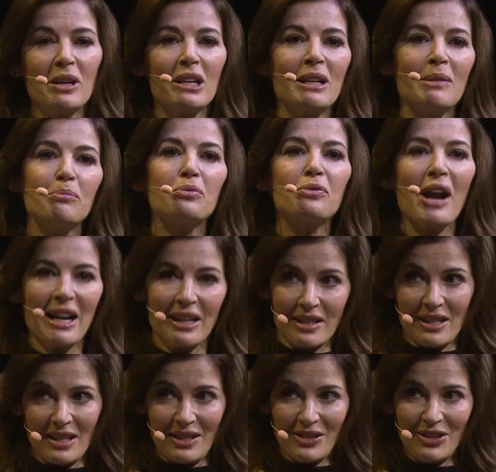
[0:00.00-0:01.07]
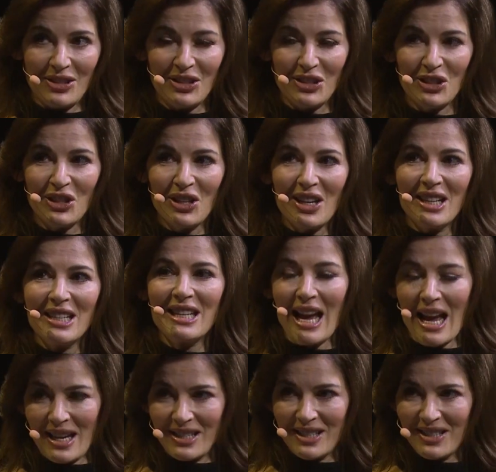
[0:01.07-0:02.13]
but in practice,
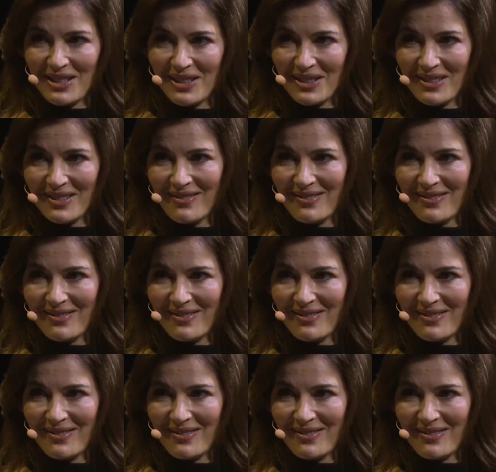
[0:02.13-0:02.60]
yes.